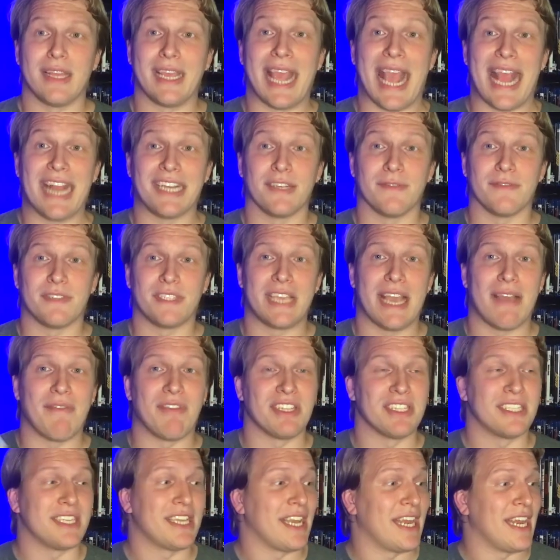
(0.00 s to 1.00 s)
The Edge of
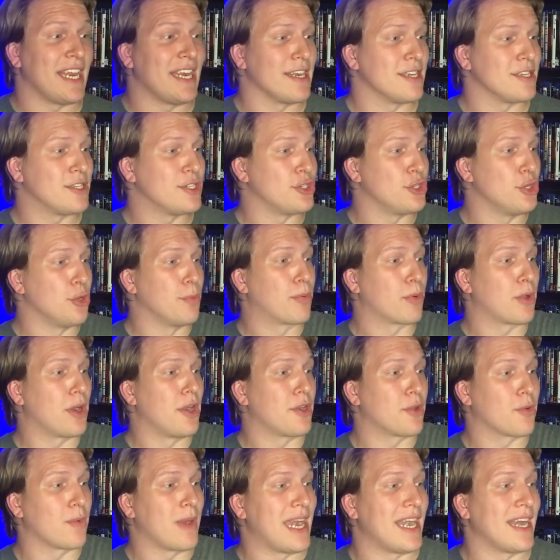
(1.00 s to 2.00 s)
17, a super
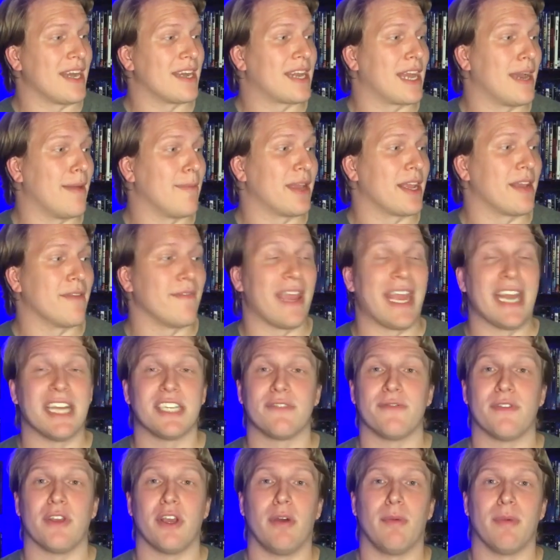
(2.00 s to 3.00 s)
underrated
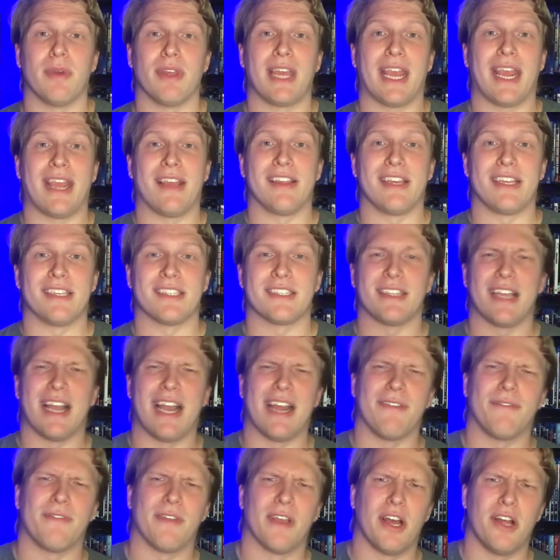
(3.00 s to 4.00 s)
coming-of-age film with Hailee
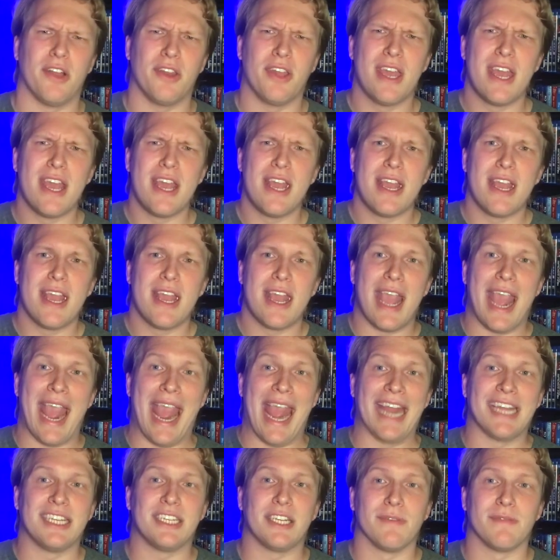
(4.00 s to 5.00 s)
Steinfeld.
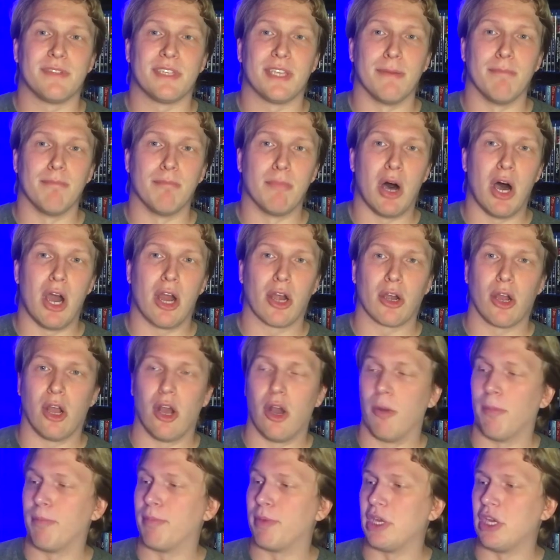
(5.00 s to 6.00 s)
Edge of
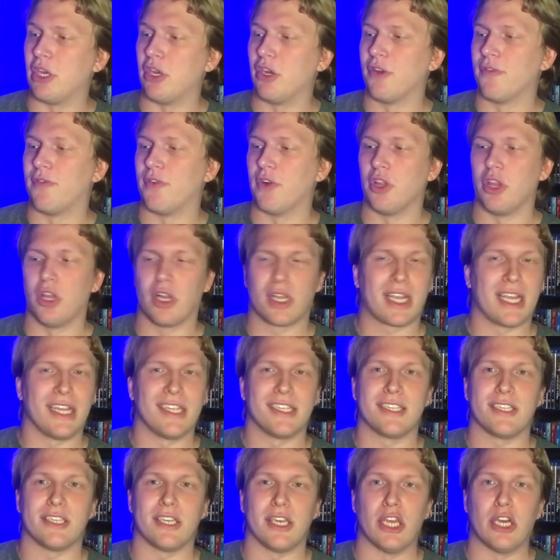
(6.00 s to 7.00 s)
Tomorrow, beautiful-looking
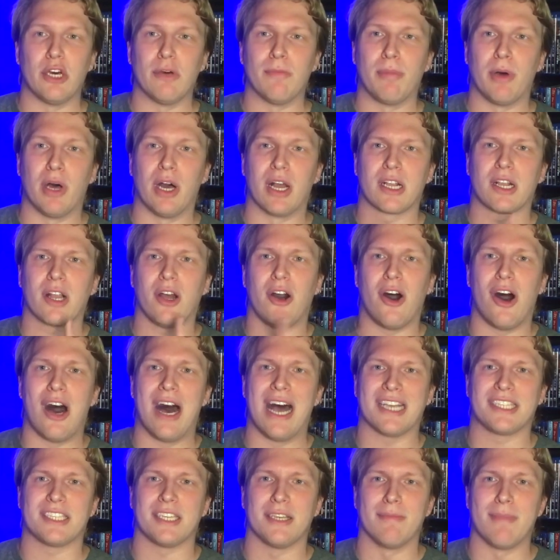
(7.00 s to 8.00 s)
steelbook,
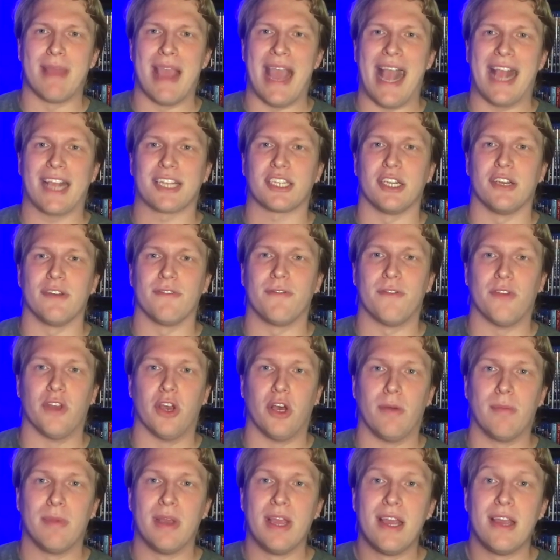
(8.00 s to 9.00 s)
awesome action
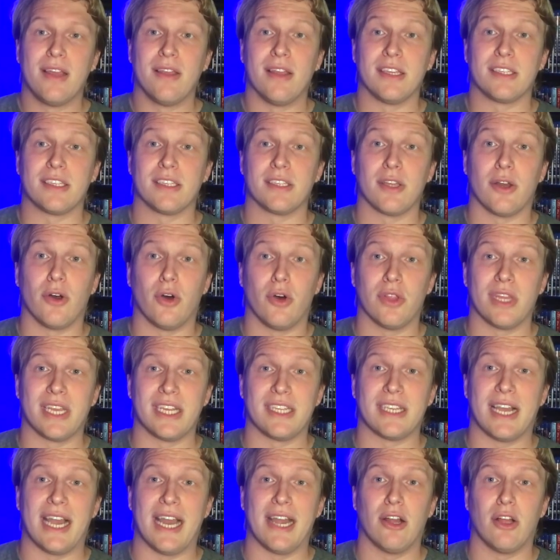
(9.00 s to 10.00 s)
film. This is the only
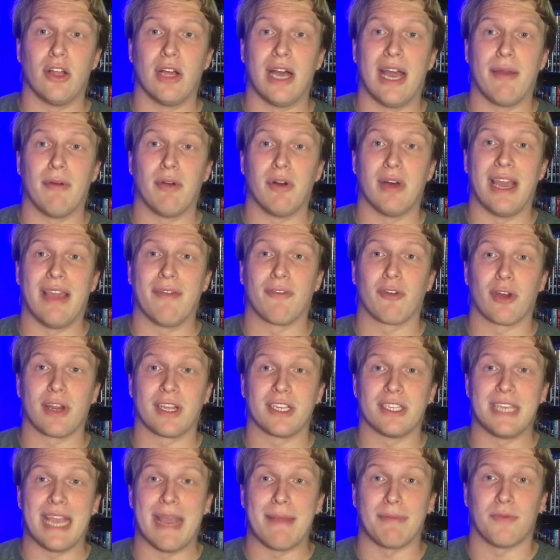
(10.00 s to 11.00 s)
title I will ever
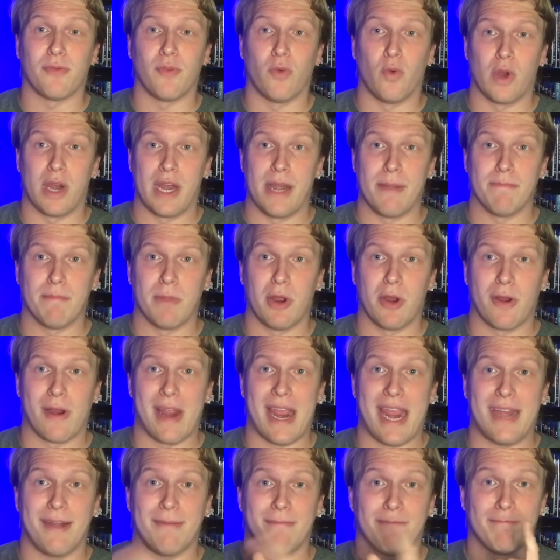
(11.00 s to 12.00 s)
accept for it, all
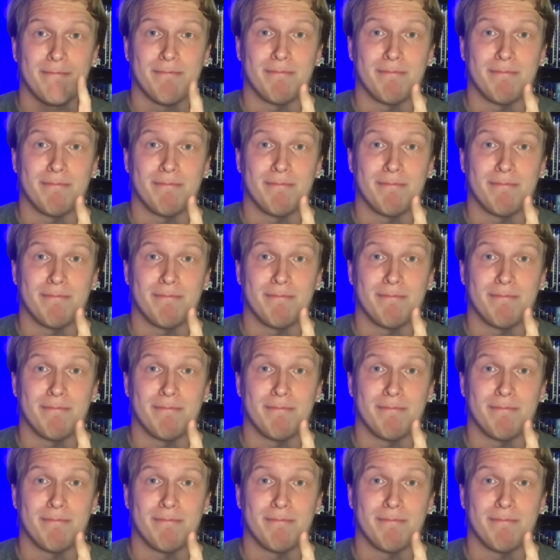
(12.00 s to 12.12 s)
right?